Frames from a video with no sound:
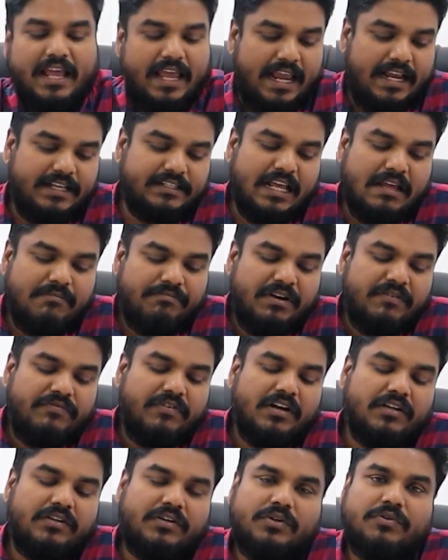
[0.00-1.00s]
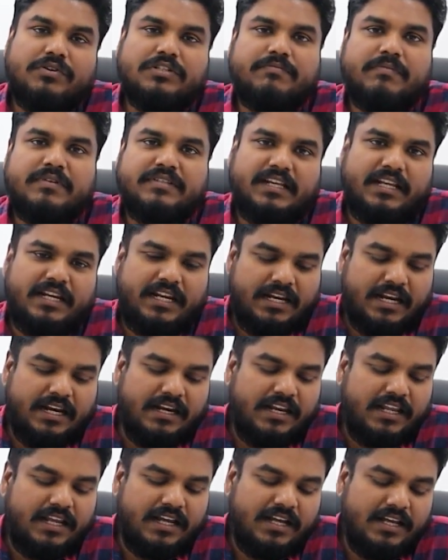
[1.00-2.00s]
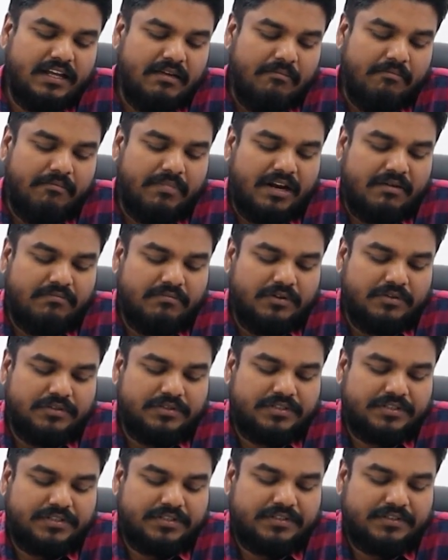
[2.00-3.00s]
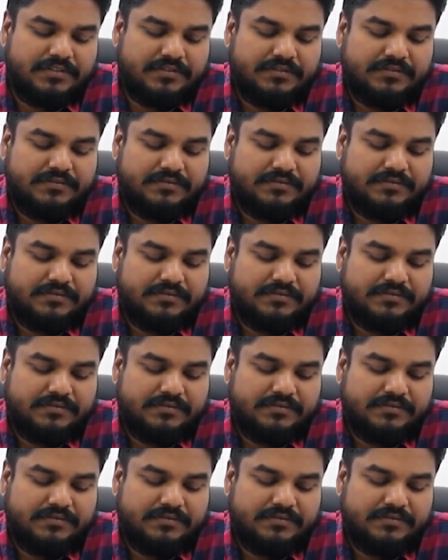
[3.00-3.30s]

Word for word: Example for cruise missile in India, Brahmos.